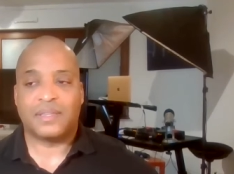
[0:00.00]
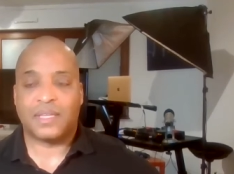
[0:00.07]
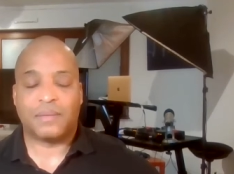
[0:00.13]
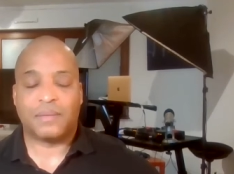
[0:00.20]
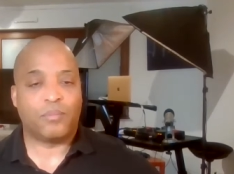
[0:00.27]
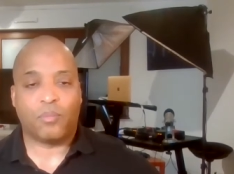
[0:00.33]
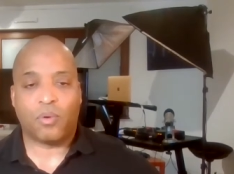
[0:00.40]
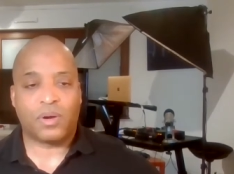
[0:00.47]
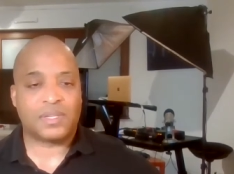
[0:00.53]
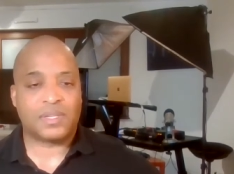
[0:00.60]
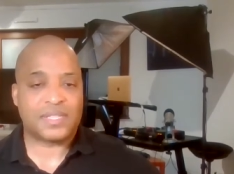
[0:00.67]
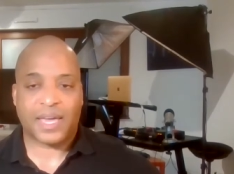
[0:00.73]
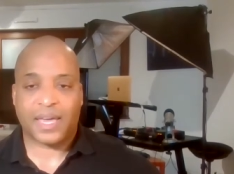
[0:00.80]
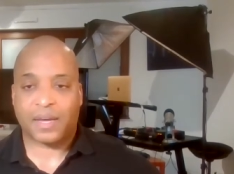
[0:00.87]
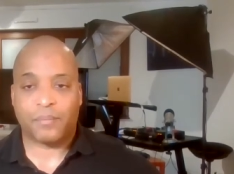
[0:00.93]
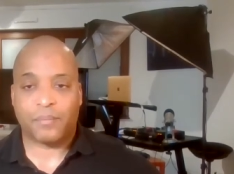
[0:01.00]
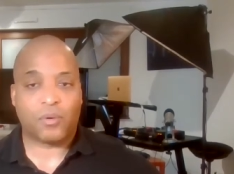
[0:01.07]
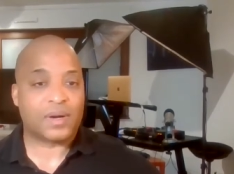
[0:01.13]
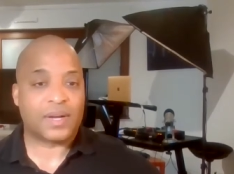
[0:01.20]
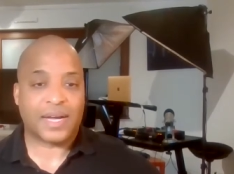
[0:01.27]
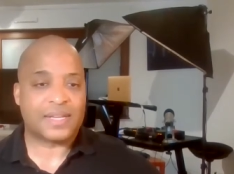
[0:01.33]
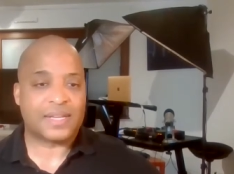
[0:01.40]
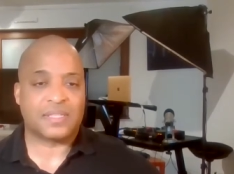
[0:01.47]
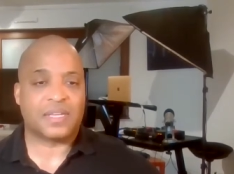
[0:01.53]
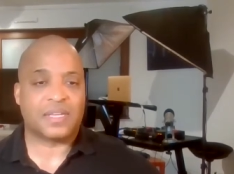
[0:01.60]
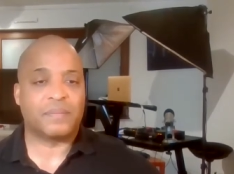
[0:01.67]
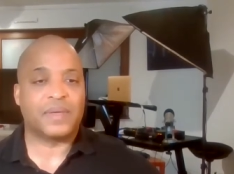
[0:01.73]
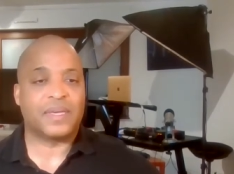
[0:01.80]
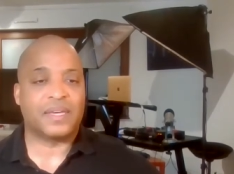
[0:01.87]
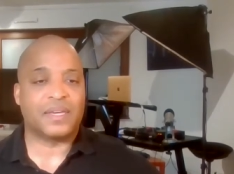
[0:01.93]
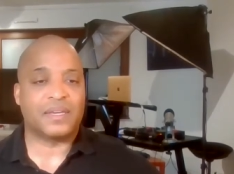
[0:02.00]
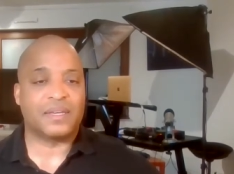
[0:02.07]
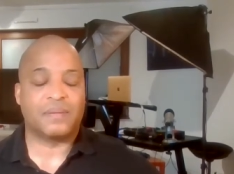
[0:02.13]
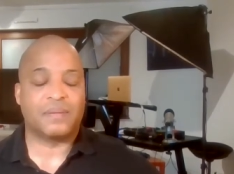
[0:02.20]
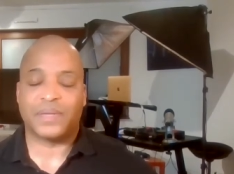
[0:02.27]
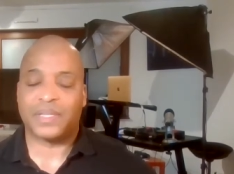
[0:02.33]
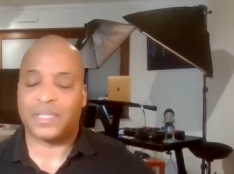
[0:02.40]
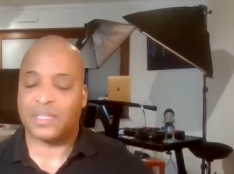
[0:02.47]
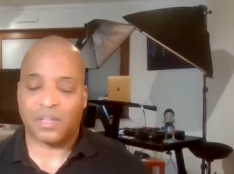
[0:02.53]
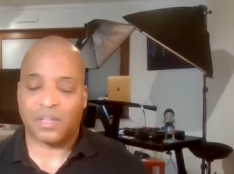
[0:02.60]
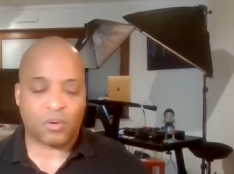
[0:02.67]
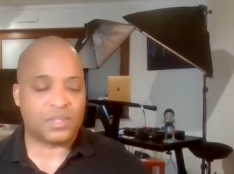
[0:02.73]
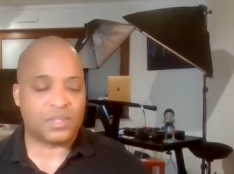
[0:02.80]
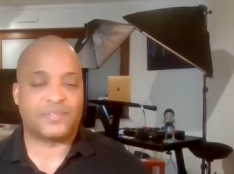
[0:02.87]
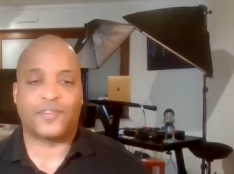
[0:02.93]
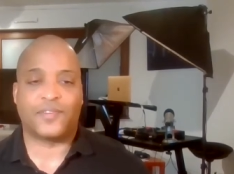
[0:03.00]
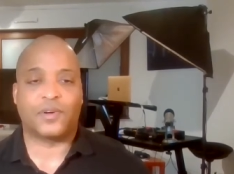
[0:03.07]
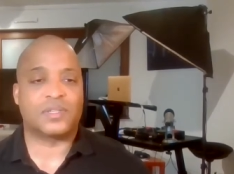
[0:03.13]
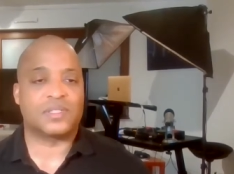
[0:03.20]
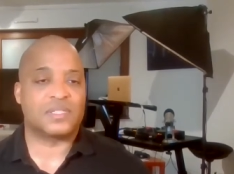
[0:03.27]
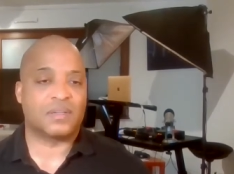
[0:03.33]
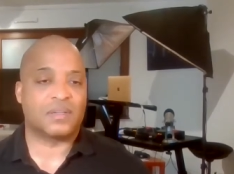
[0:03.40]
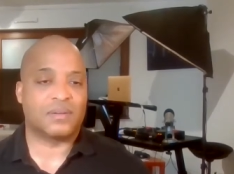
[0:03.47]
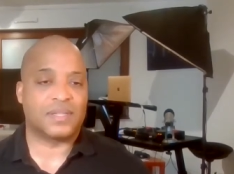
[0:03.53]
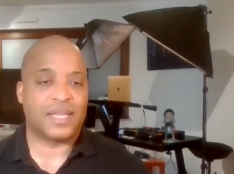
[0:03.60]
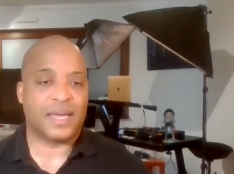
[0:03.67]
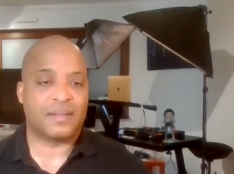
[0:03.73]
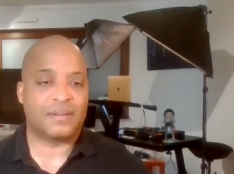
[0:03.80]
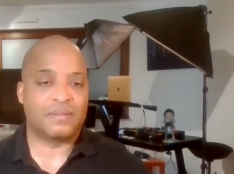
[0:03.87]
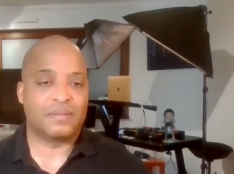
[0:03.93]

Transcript: than more tech, more guys like me, but no one's focusing on that.